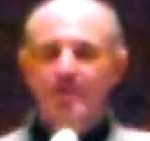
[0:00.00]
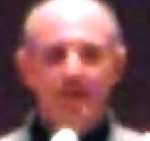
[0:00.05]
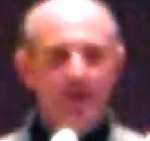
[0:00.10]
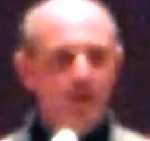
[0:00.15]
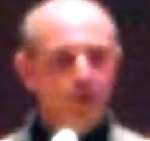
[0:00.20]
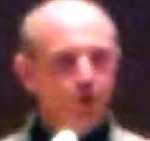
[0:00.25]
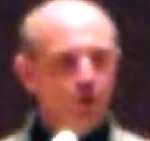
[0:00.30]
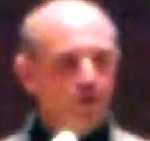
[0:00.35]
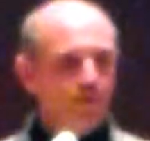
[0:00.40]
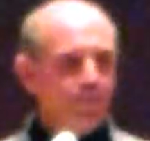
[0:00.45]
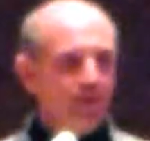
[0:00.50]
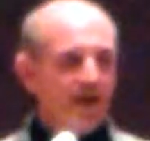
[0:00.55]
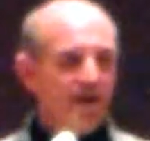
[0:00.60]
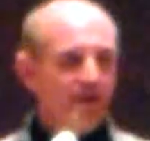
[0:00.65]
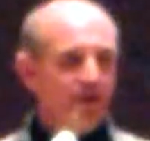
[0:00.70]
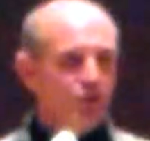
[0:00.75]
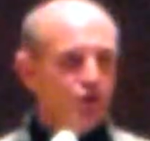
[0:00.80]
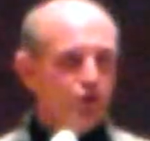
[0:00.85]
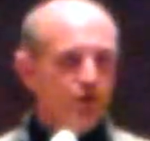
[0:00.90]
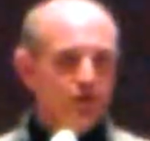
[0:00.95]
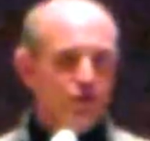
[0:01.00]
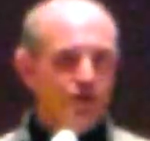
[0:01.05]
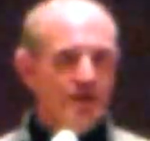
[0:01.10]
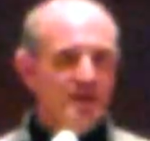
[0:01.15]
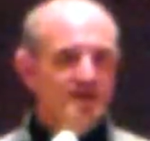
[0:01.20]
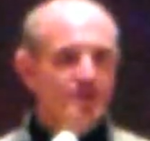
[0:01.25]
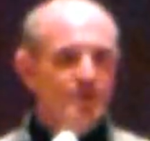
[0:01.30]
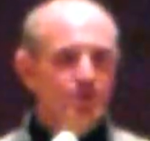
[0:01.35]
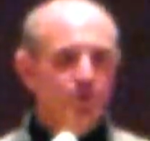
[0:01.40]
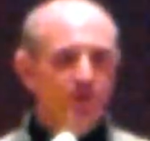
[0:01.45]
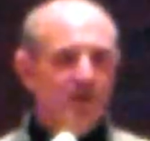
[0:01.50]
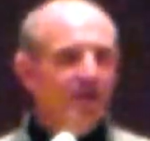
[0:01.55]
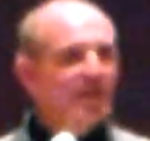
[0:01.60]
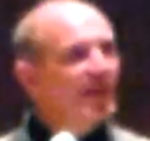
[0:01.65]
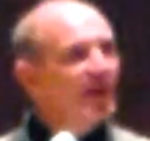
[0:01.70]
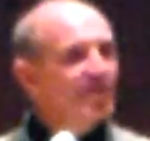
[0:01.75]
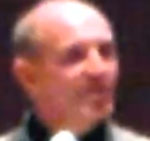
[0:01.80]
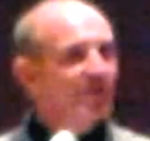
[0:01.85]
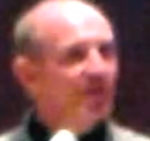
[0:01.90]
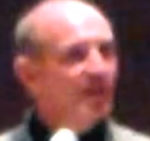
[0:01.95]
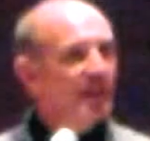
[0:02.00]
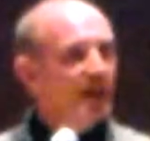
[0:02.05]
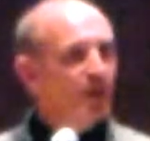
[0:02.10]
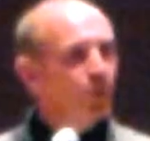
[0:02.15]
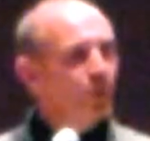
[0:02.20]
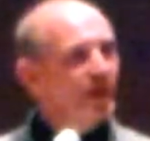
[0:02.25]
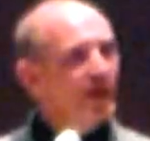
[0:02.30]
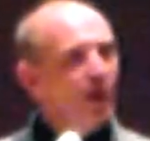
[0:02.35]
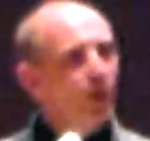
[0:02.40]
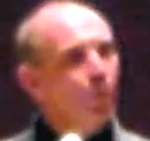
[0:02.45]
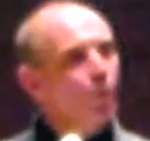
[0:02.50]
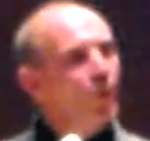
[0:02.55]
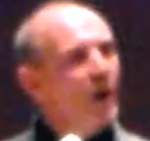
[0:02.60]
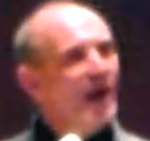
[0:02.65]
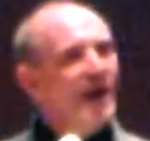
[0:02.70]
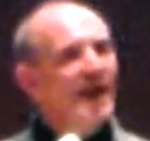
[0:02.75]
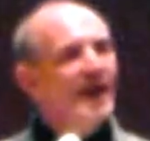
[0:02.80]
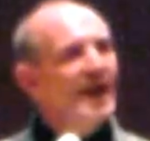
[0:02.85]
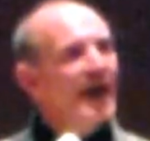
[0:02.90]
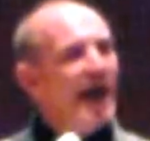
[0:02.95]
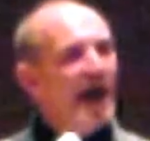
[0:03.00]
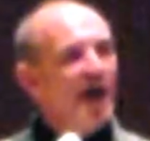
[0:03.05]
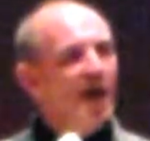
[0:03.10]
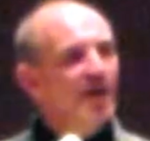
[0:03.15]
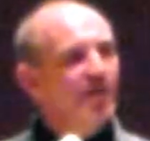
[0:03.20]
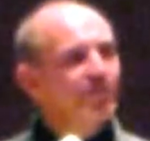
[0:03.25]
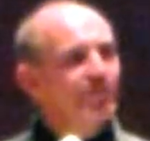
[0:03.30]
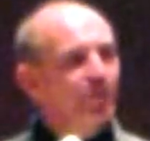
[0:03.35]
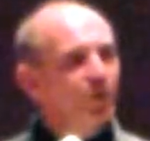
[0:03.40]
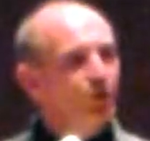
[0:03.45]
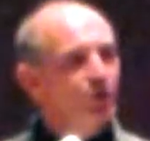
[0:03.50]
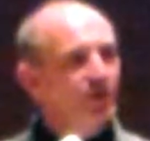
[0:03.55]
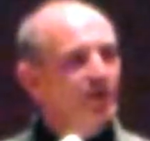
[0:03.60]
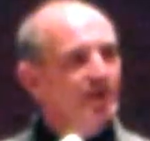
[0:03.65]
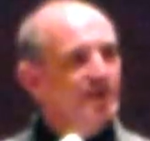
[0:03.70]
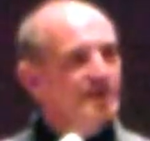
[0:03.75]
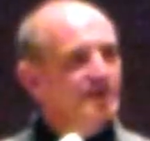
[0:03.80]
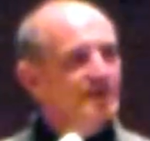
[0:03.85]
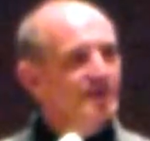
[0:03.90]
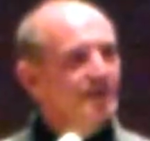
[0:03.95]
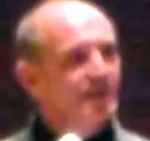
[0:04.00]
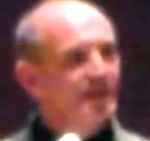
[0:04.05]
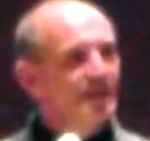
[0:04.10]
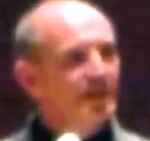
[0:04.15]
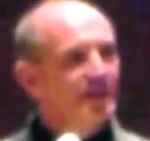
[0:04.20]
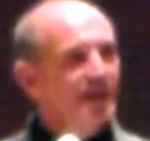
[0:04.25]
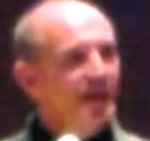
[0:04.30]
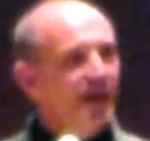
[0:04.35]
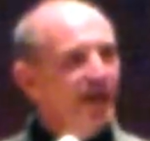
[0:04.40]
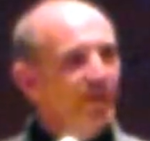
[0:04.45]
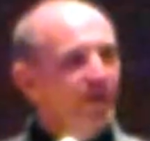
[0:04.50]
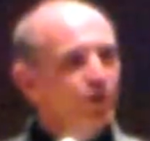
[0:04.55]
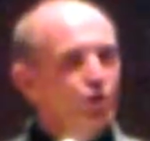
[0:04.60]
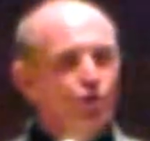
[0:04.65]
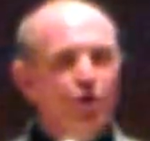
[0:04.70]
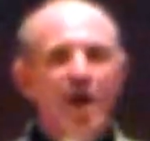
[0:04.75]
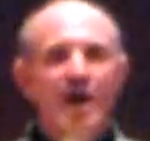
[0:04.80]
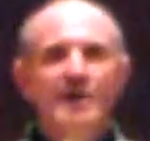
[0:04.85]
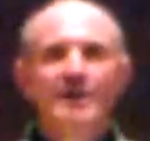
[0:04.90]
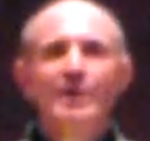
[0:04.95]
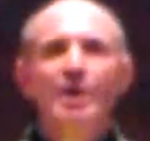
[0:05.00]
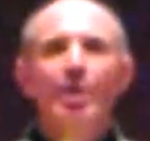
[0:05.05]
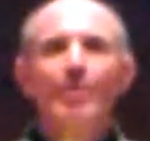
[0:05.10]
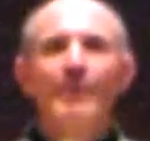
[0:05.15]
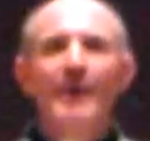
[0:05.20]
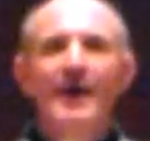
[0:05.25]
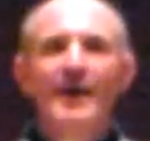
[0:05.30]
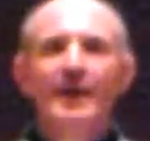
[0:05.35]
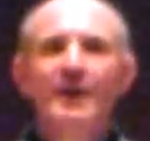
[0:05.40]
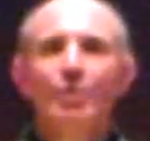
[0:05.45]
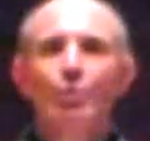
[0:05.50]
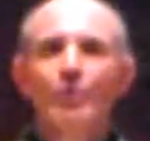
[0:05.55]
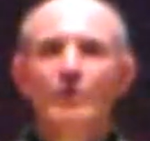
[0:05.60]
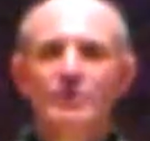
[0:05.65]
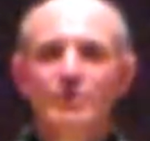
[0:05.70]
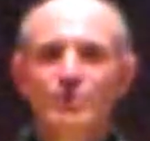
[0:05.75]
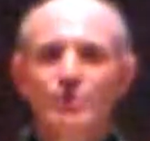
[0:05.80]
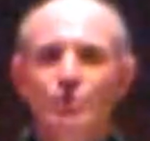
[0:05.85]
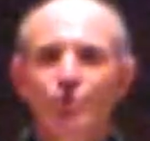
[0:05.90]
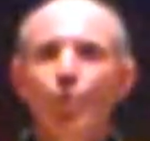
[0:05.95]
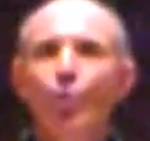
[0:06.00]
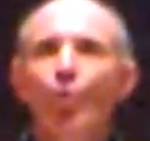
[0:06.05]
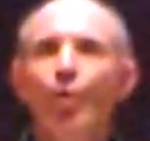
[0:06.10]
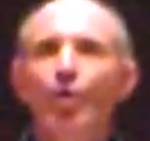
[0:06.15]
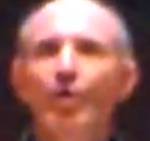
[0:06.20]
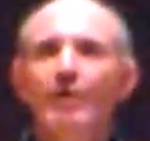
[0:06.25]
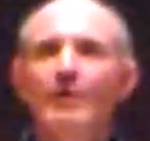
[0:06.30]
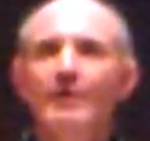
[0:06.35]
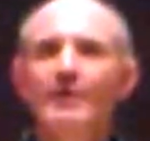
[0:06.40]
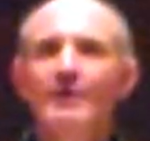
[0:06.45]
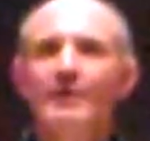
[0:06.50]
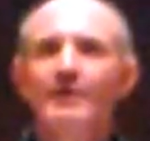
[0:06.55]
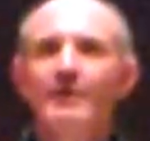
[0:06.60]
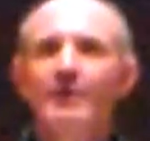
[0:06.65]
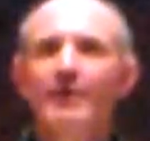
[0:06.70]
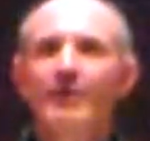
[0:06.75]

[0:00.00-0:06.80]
they looked back at church history and they felt like we got way out of focus. And they're trying to go back and restore